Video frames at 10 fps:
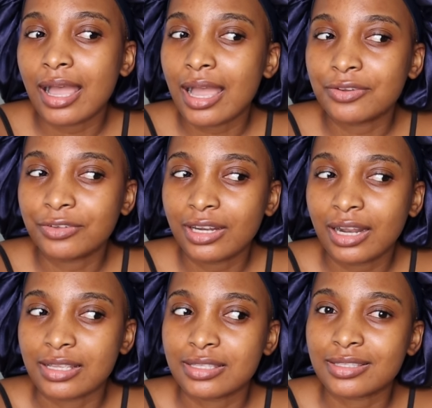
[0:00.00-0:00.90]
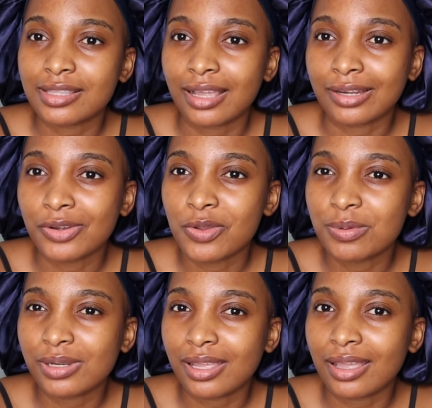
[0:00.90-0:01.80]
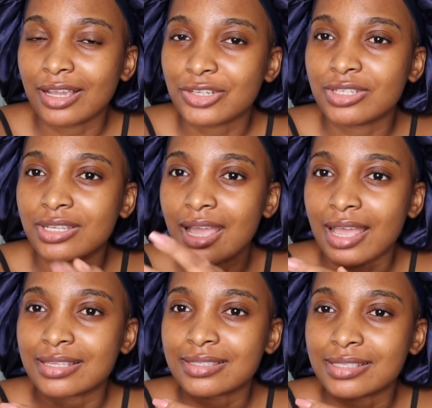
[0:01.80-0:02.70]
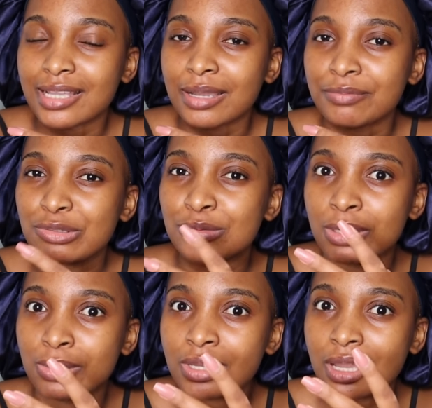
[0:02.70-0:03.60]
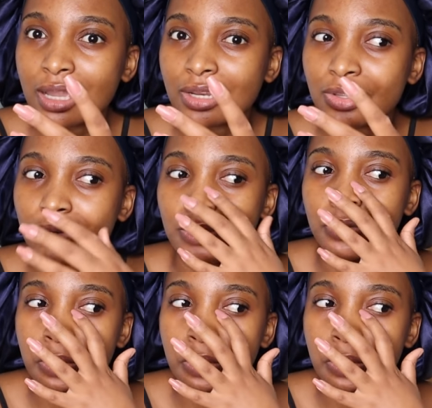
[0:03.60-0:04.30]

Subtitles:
I realized that nobody actually has the time to be looking at you.